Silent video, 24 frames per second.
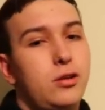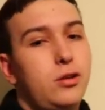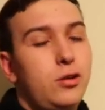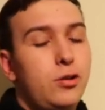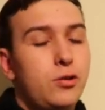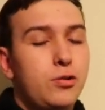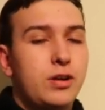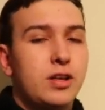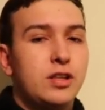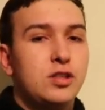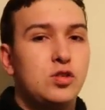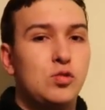
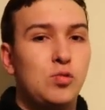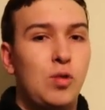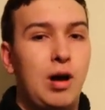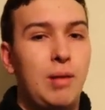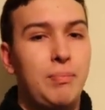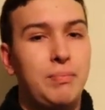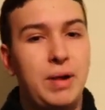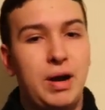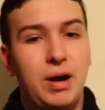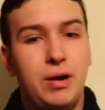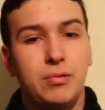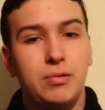you can
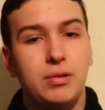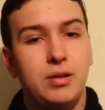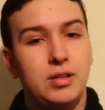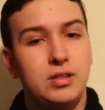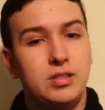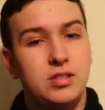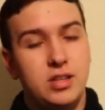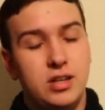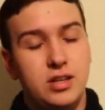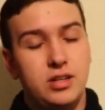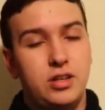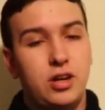swap out
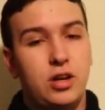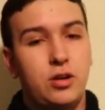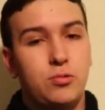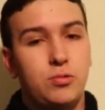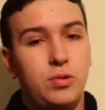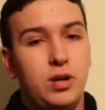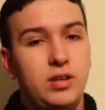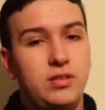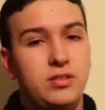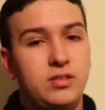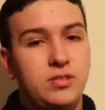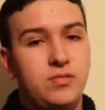into the
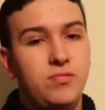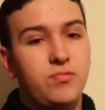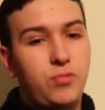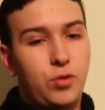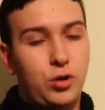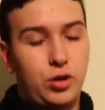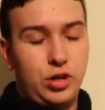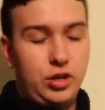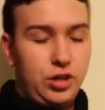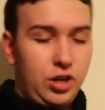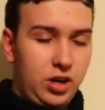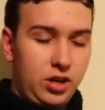dark one
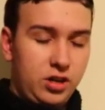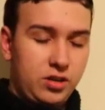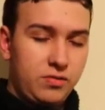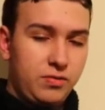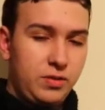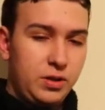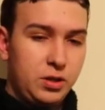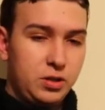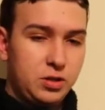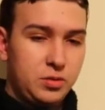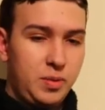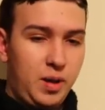for the dark
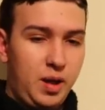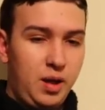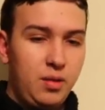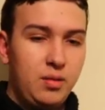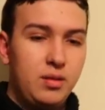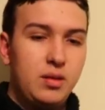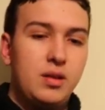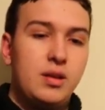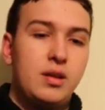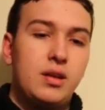field spell.